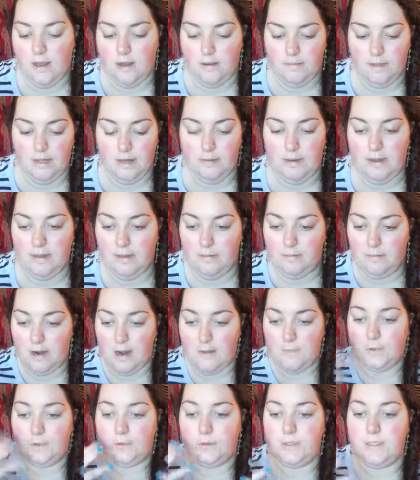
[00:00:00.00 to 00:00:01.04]
That way the
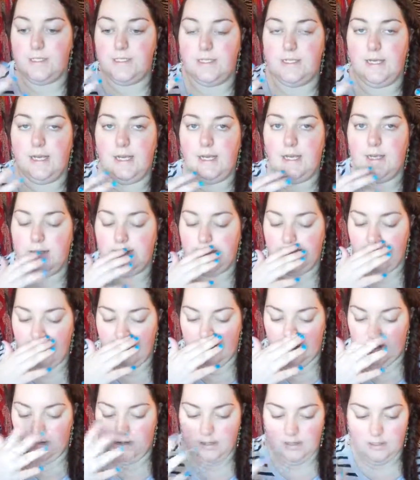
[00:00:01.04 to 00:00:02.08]
primer will set, and
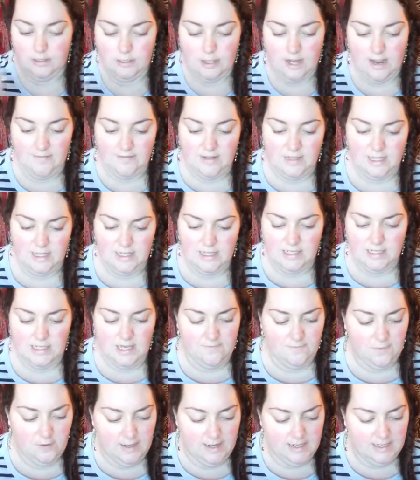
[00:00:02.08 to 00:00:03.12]
you have to let it
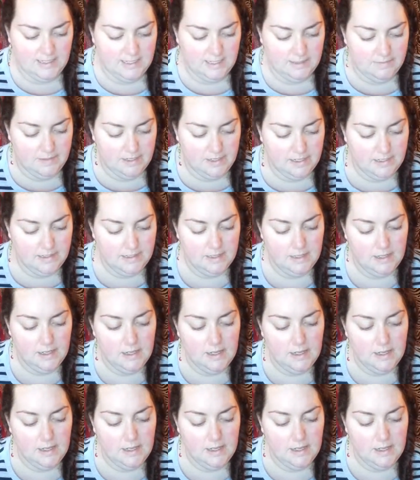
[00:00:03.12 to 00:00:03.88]
set for like 10 minutes.